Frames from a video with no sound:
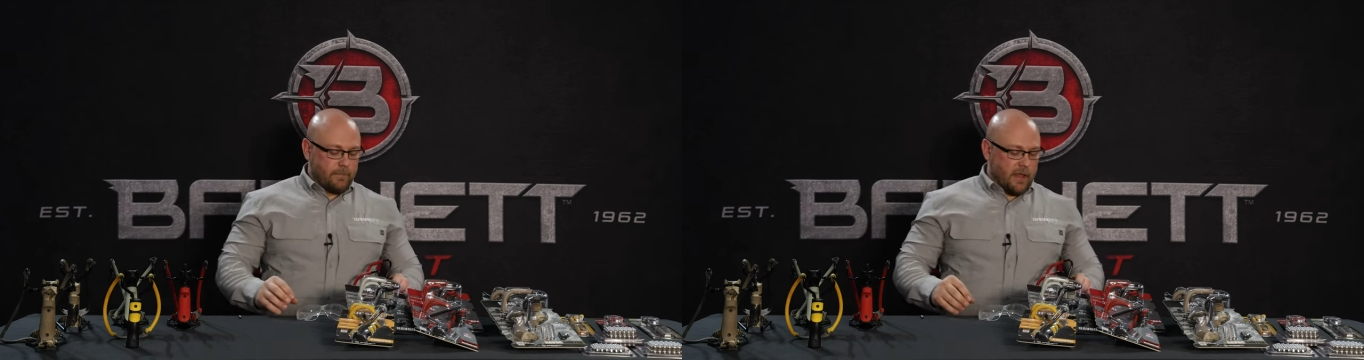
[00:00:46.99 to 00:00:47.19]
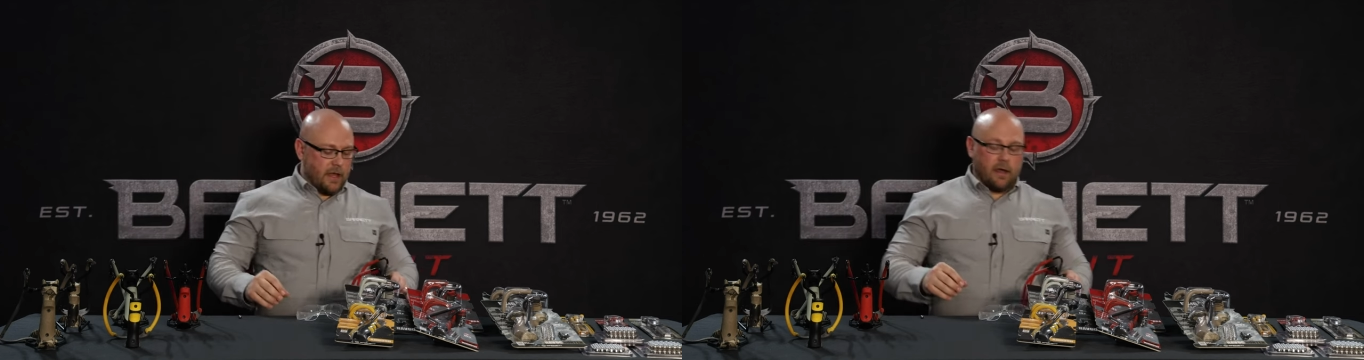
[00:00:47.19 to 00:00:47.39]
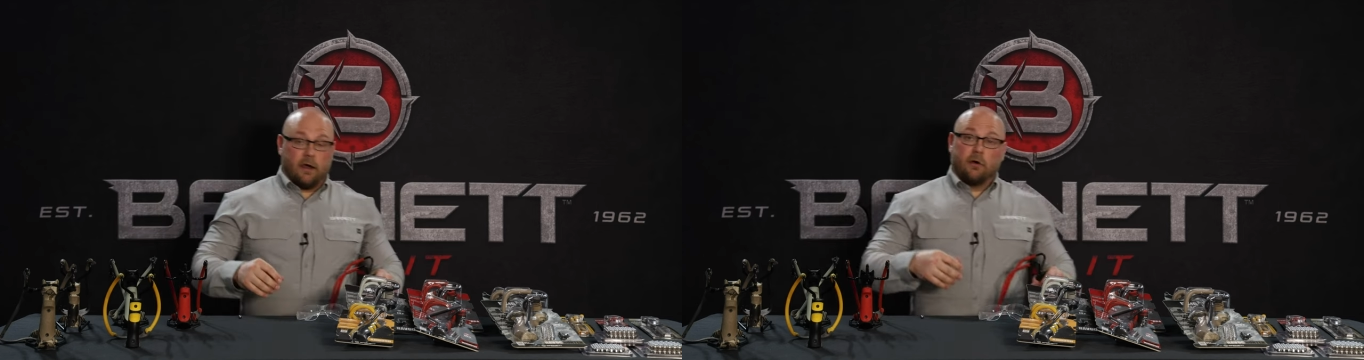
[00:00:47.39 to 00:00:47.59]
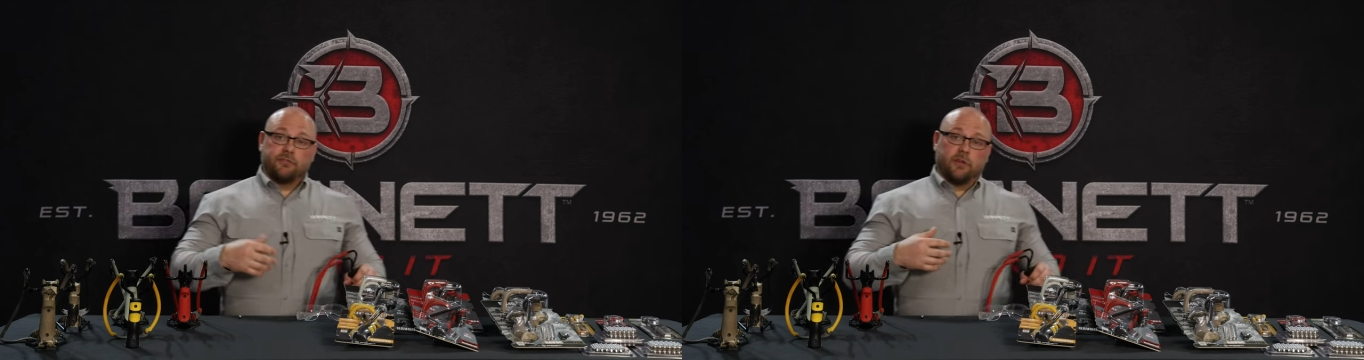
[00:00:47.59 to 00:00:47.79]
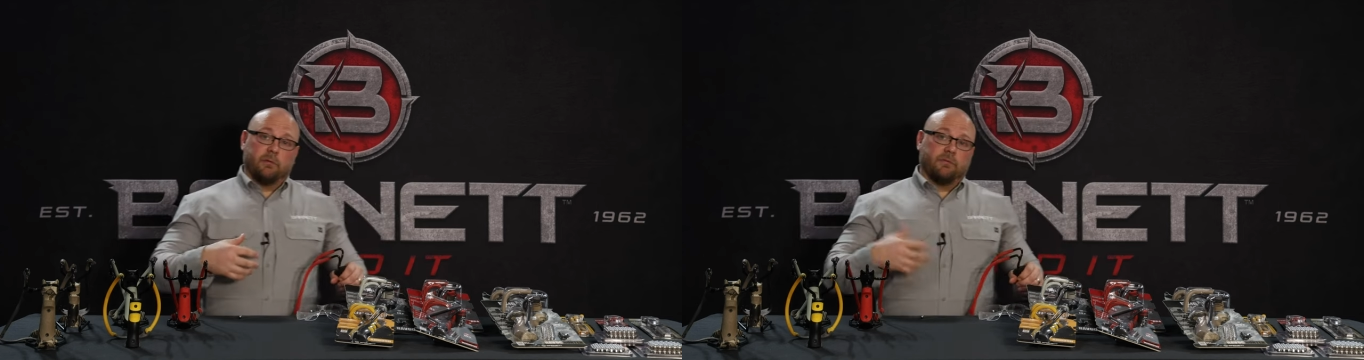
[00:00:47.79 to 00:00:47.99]

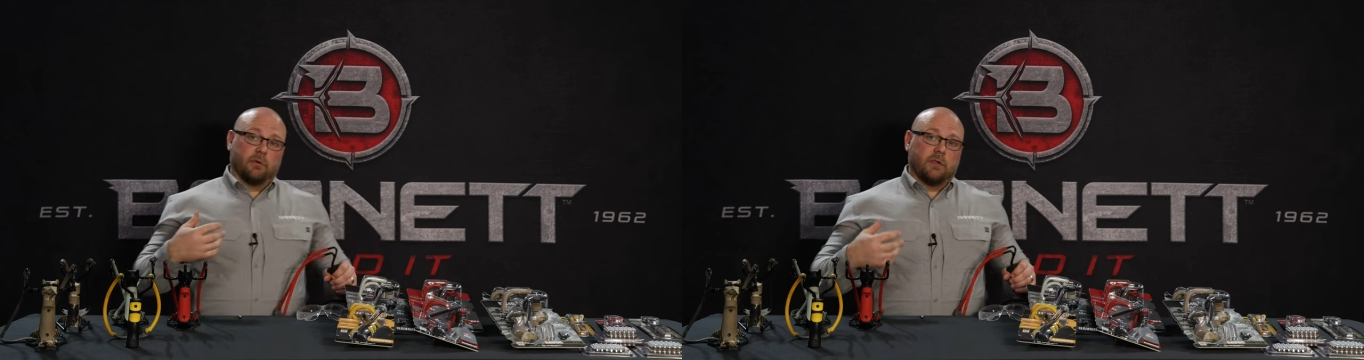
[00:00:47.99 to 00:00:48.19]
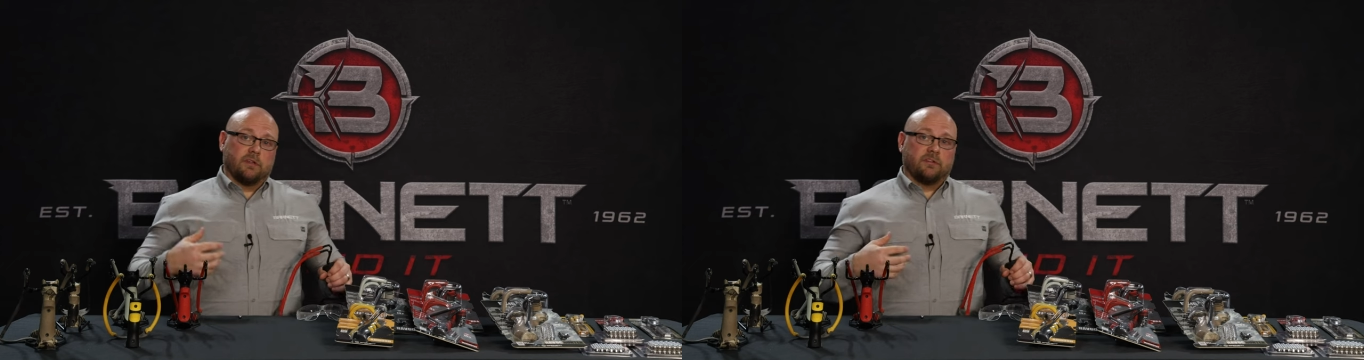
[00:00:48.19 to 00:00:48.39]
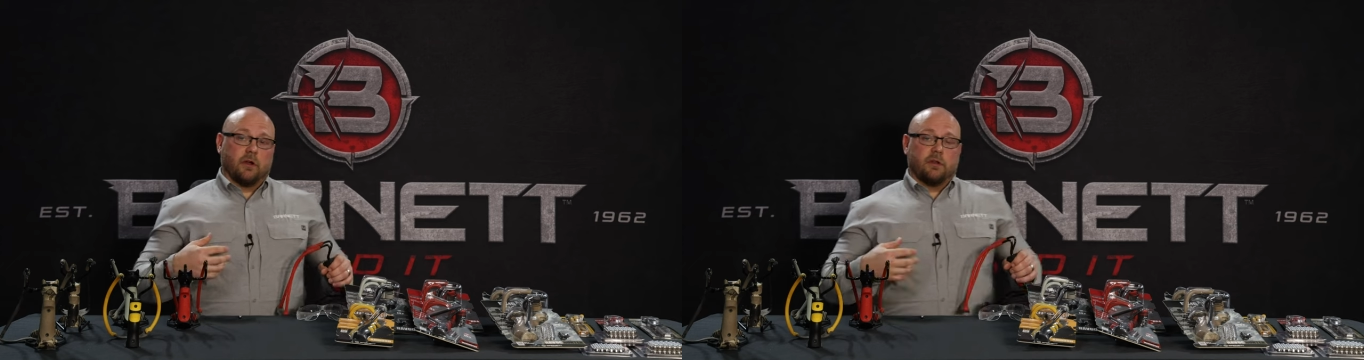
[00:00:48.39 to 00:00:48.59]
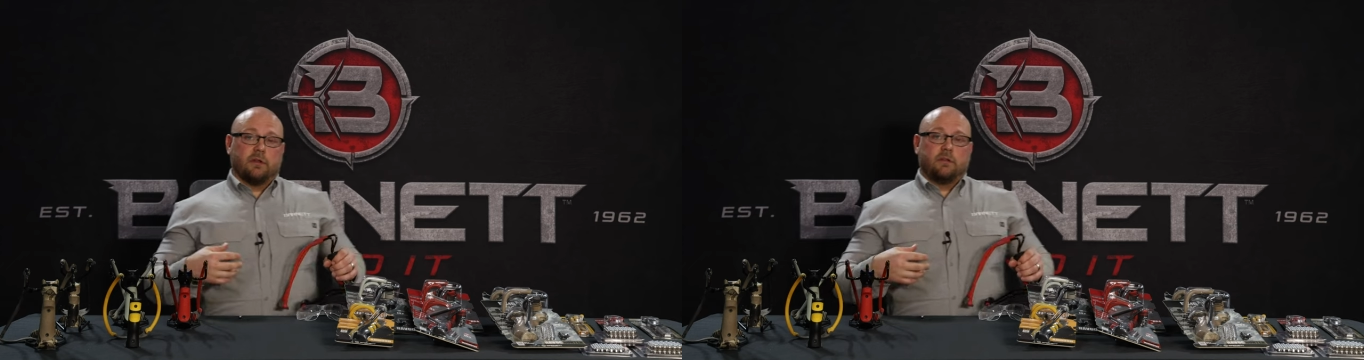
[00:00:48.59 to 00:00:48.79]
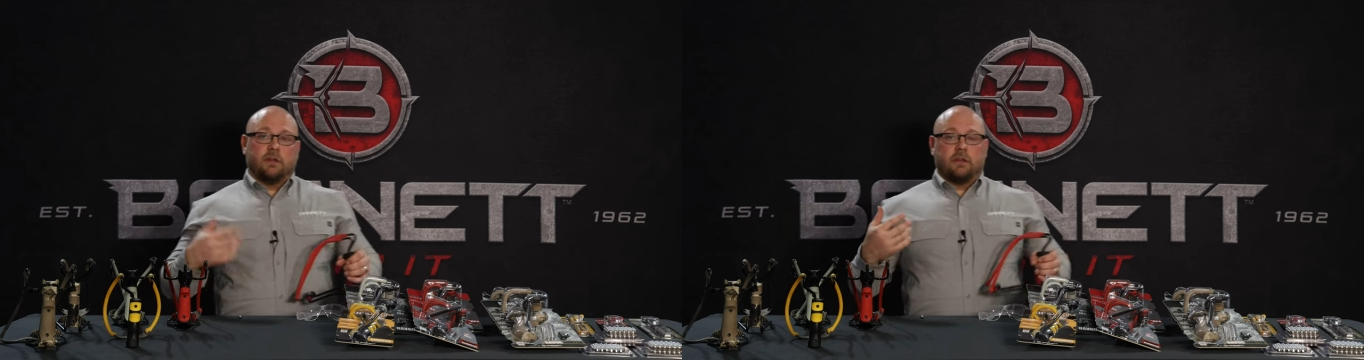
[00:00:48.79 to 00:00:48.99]
Also, before you get
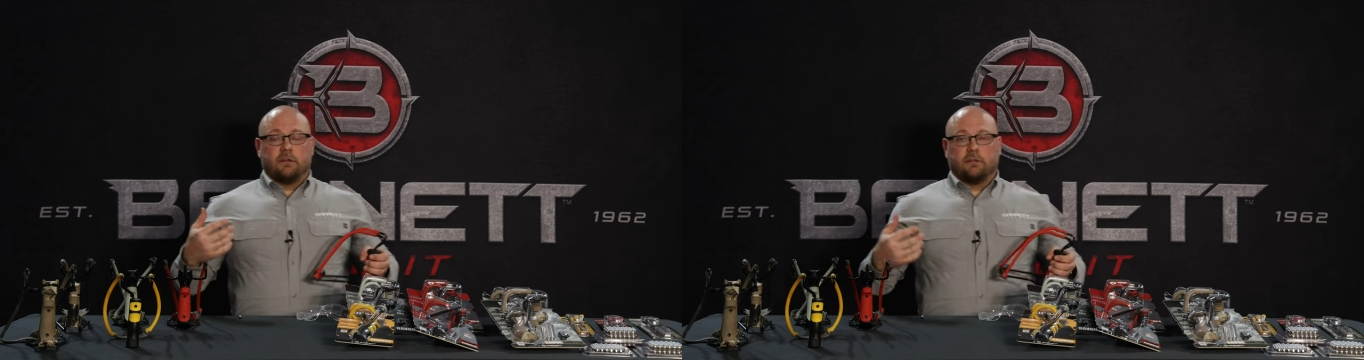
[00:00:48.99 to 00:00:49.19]
started, you need to